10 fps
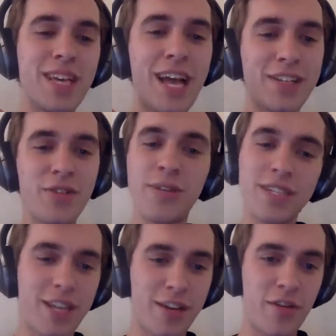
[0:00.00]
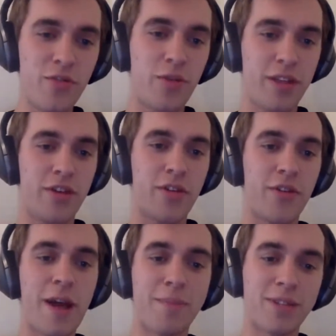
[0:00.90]
as you continue with
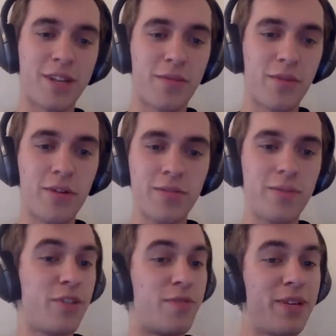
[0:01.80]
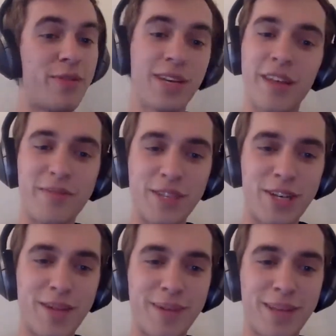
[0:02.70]
your Epicenter role, which you've been doing a lovely
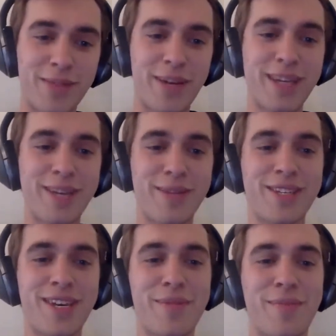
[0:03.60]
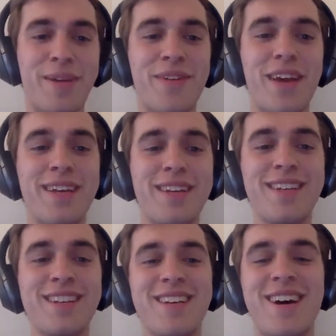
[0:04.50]
job, by the way, I might say, I'm a big fan,
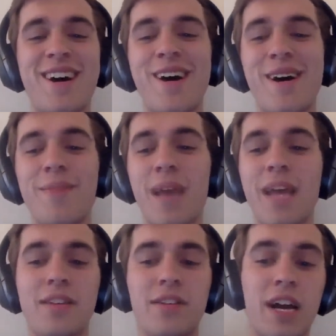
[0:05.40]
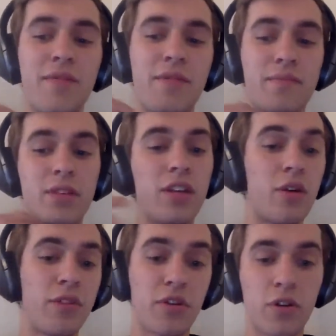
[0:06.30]
and kind of,
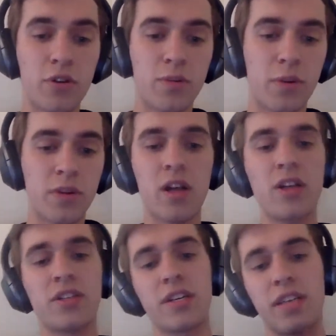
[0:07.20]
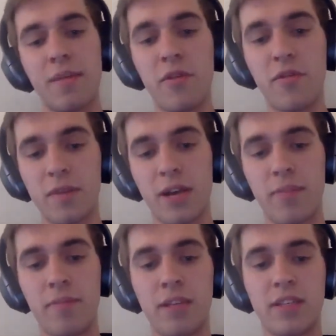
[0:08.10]
with your goals post-launch, and as I move into
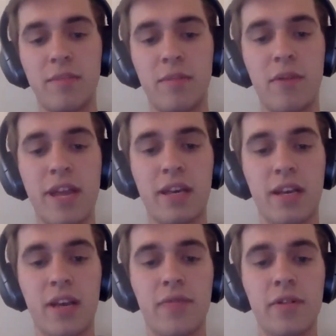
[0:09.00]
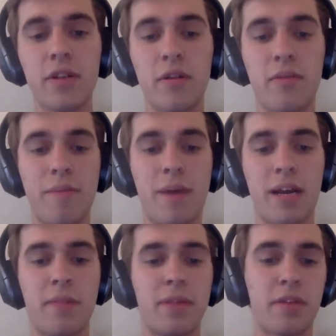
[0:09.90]
my summer break and kind of ramp back
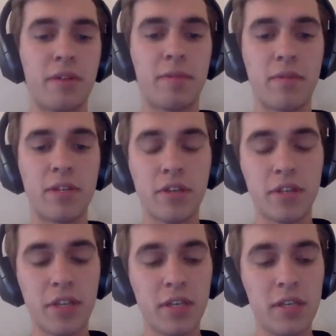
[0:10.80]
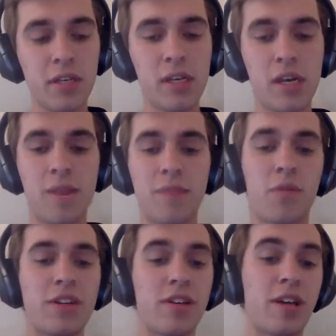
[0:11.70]
up in the crypto research scene, the
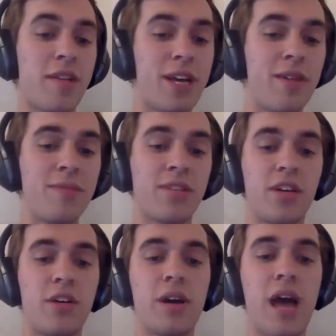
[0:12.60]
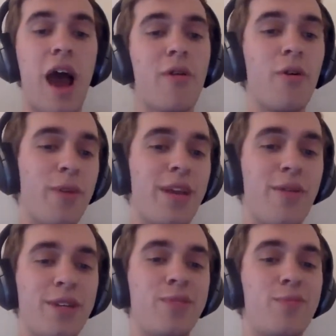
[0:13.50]
question kind of becomes, how are we
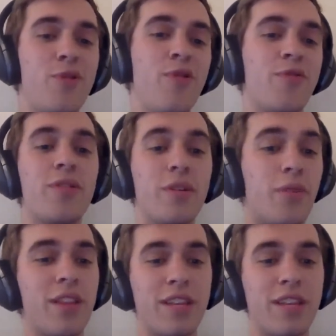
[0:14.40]
going to move? One of the